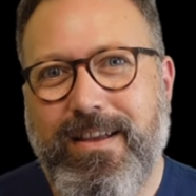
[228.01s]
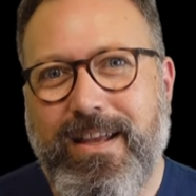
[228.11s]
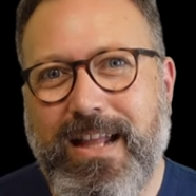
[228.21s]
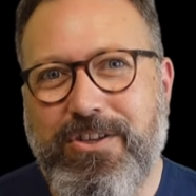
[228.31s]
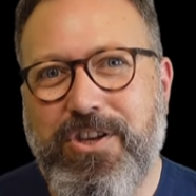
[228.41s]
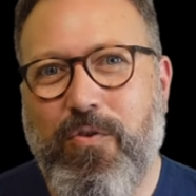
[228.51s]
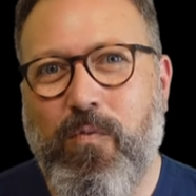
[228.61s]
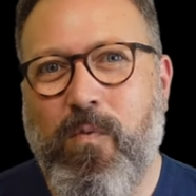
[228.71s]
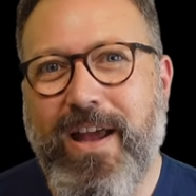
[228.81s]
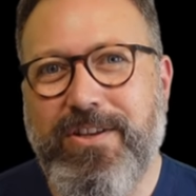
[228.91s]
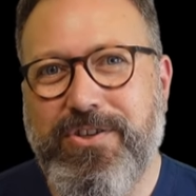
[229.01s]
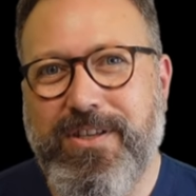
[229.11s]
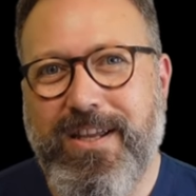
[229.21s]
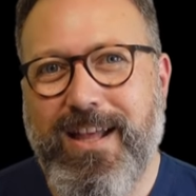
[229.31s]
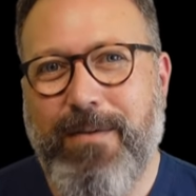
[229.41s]
It actually got
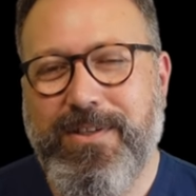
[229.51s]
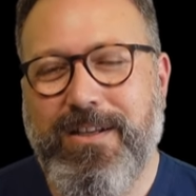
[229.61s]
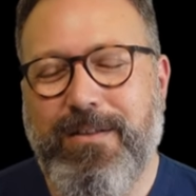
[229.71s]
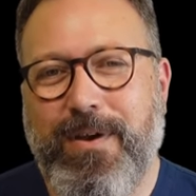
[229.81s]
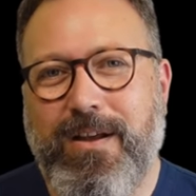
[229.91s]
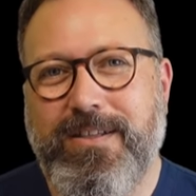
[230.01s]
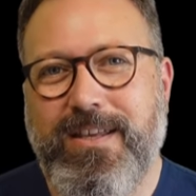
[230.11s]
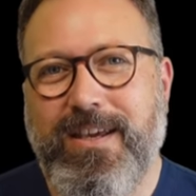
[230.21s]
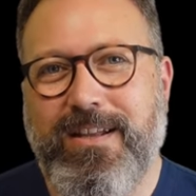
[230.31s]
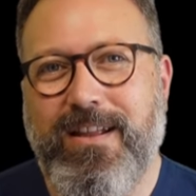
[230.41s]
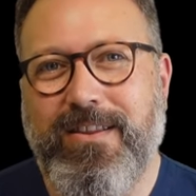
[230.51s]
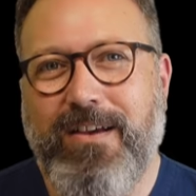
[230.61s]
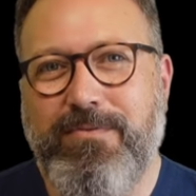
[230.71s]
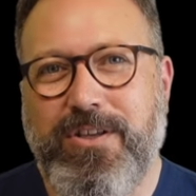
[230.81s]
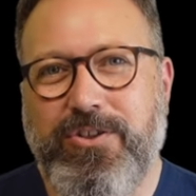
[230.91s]
wedged in that particular part of the ear canal.
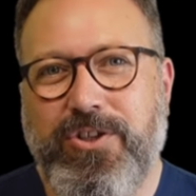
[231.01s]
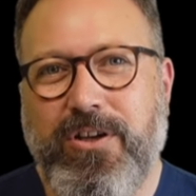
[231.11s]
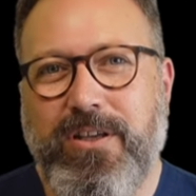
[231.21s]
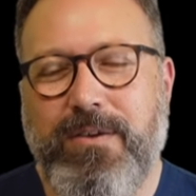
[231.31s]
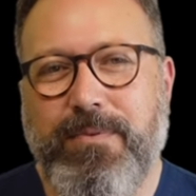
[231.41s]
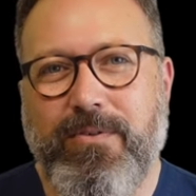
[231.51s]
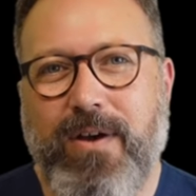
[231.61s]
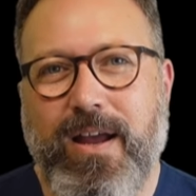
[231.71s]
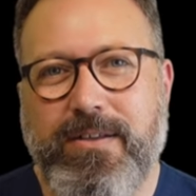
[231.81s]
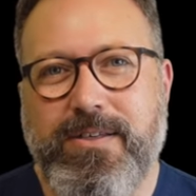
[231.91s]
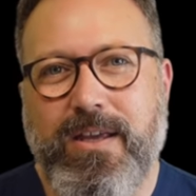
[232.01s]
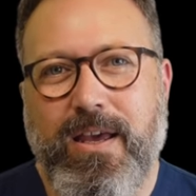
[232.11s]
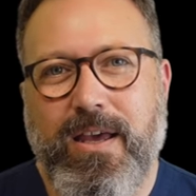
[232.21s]
That was a chunky bit of wax.